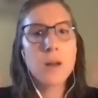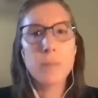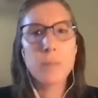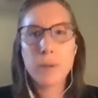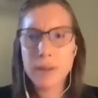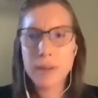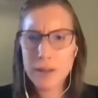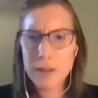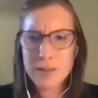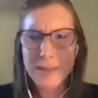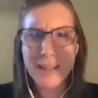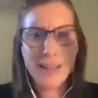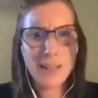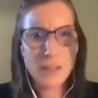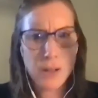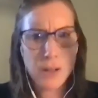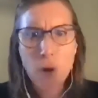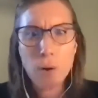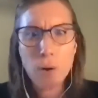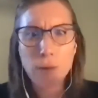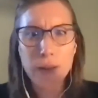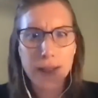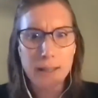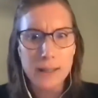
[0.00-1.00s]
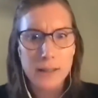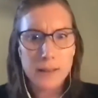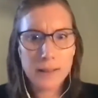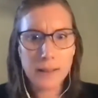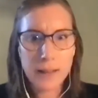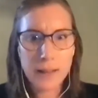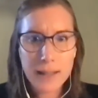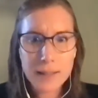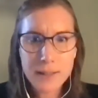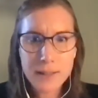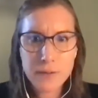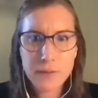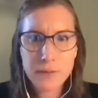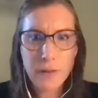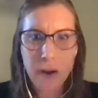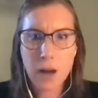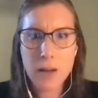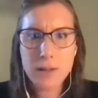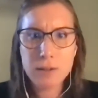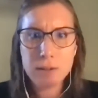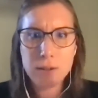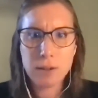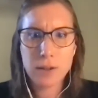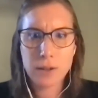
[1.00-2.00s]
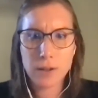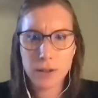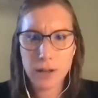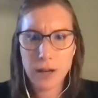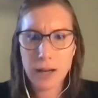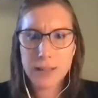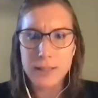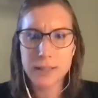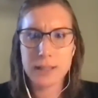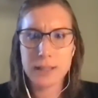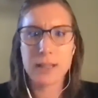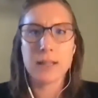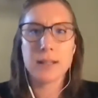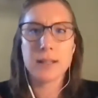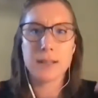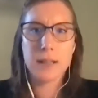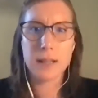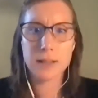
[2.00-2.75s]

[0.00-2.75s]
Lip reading: But they're saying, no, like, let's foster her ideas.